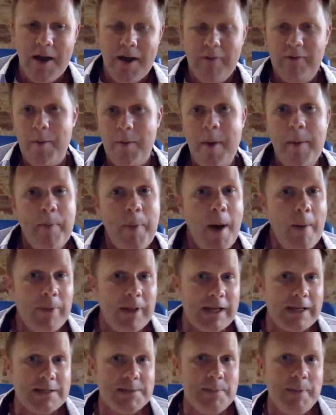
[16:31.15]
from a
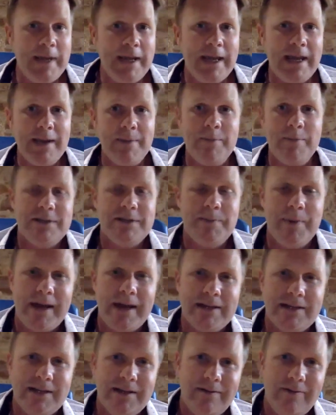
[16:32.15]
public speaking
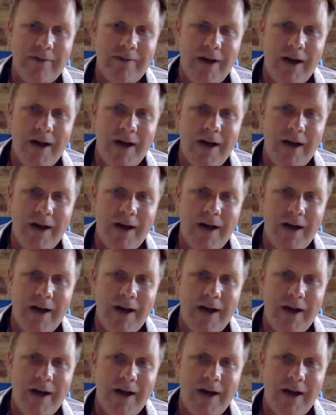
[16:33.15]
perspective,